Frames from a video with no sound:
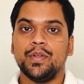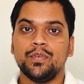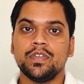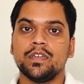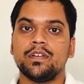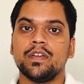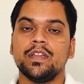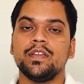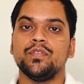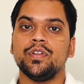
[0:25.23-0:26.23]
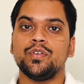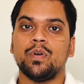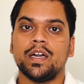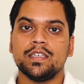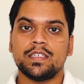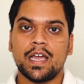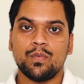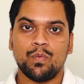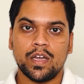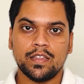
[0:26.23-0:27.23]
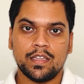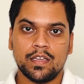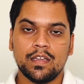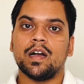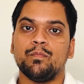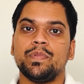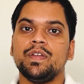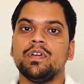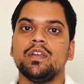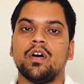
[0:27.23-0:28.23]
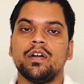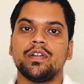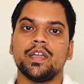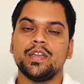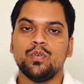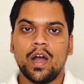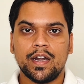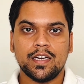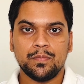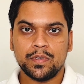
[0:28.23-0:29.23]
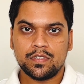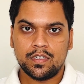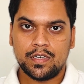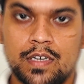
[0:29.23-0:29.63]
during the training, you need to understand one thing, company will not train you 100%.